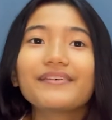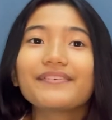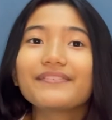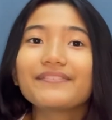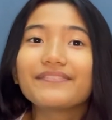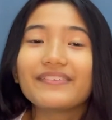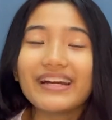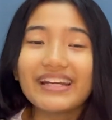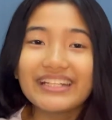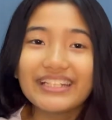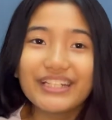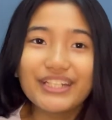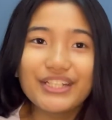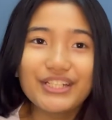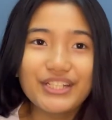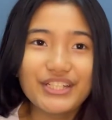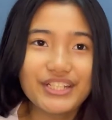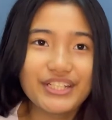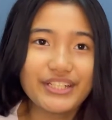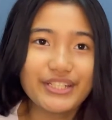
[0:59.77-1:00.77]
Finding
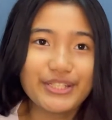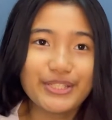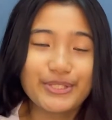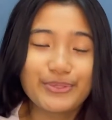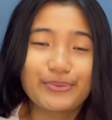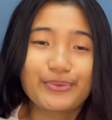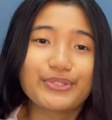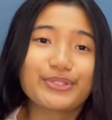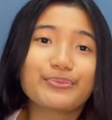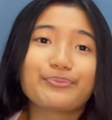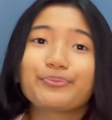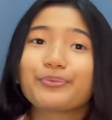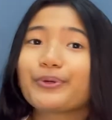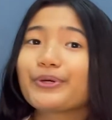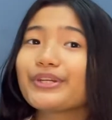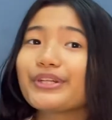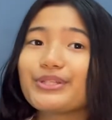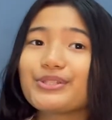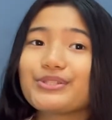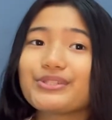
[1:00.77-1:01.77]
cheese was
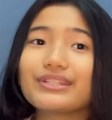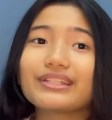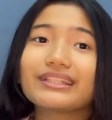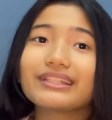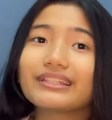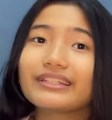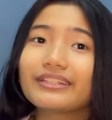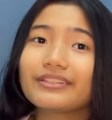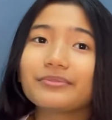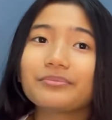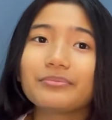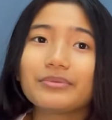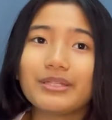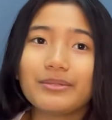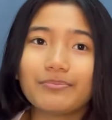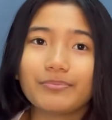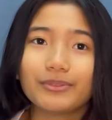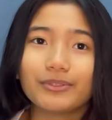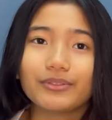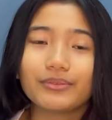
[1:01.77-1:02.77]
important to the little
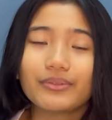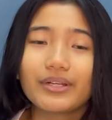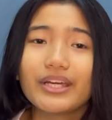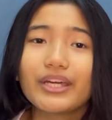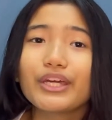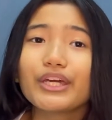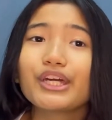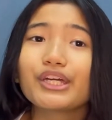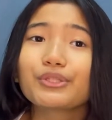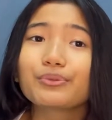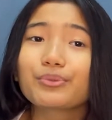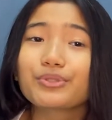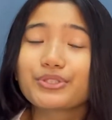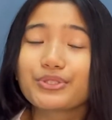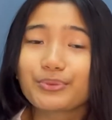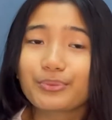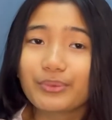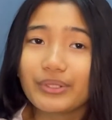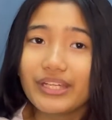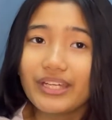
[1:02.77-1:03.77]
people. It was a
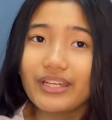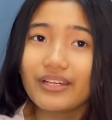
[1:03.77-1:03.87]
way